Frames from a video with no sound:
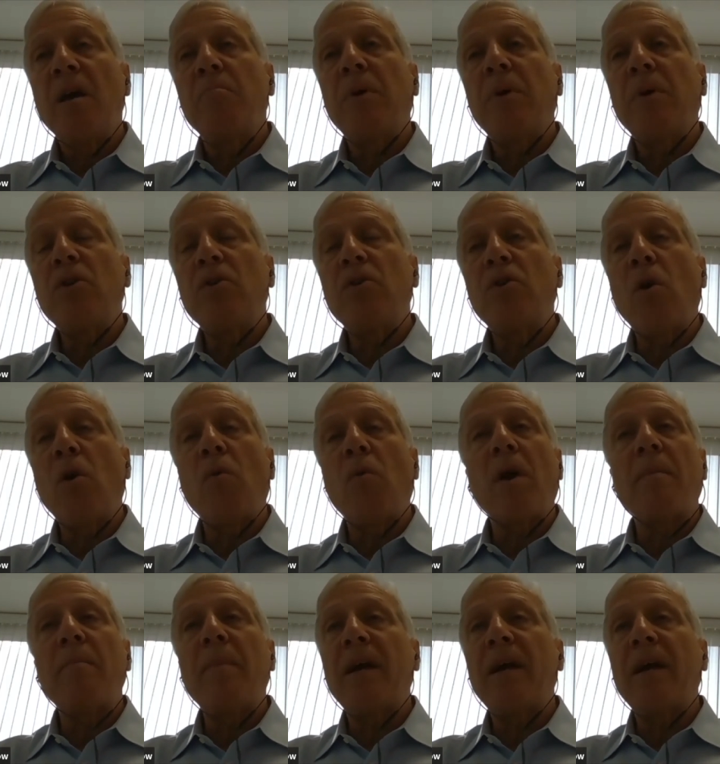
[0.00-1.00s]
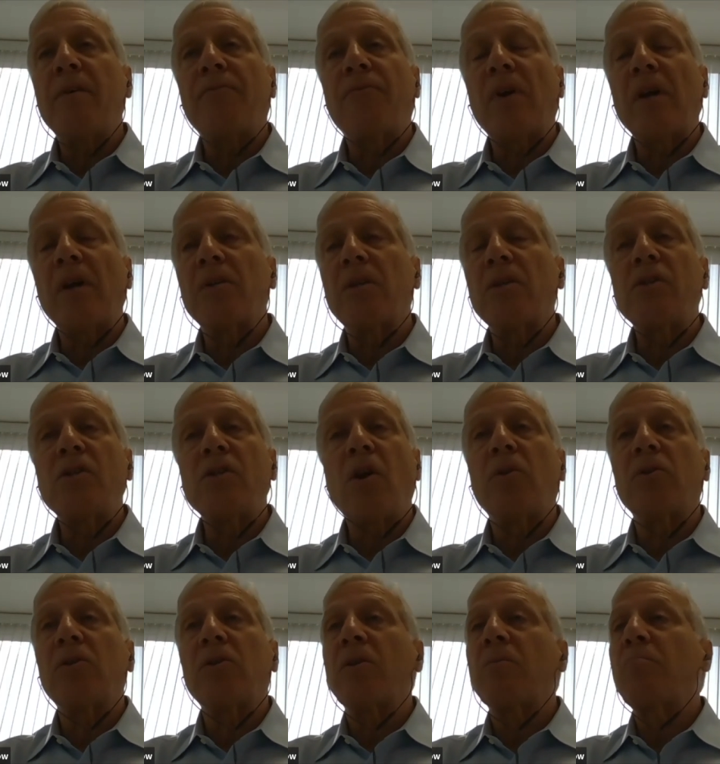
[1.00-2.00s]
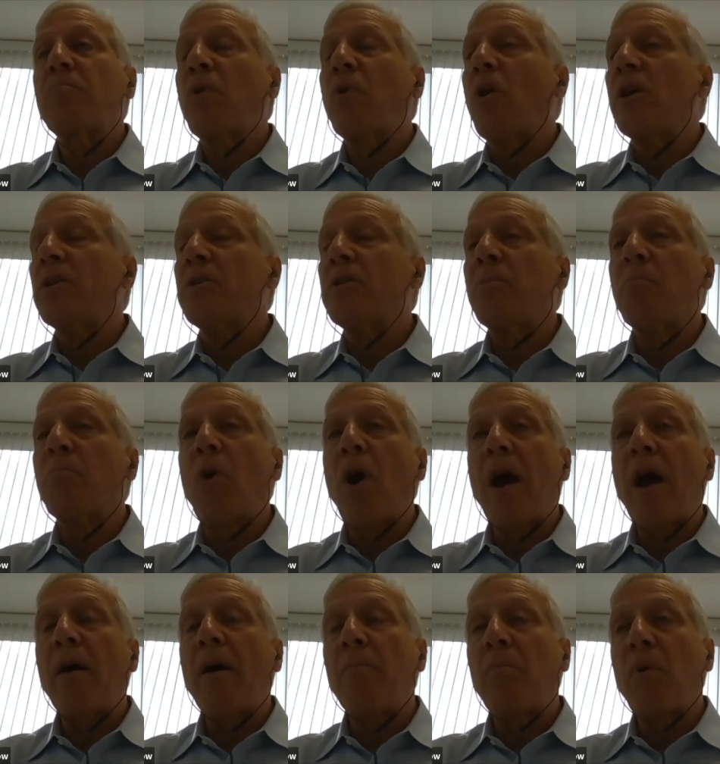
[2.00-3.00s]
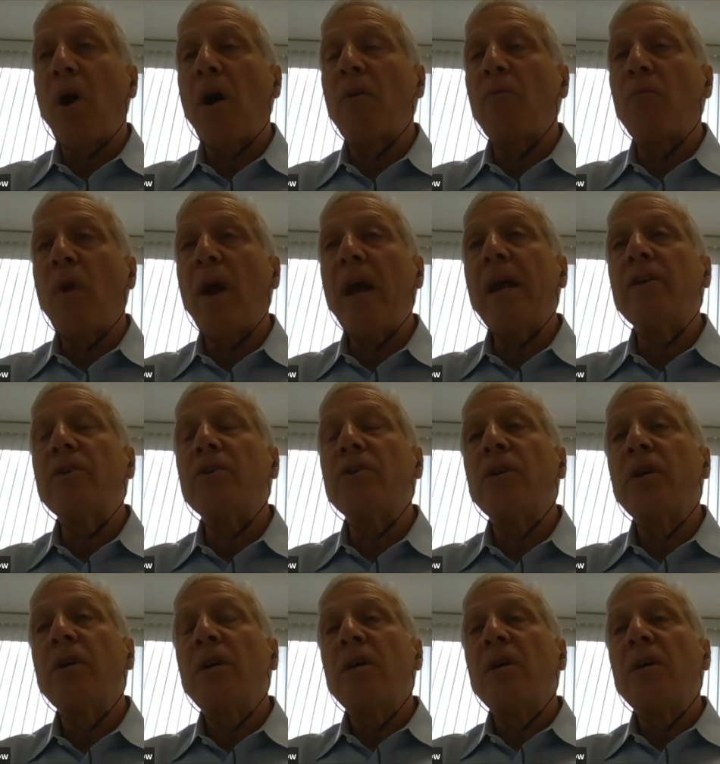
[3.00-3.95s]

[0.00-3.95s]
But you don't want to make a frontal assault across a broad, broad range.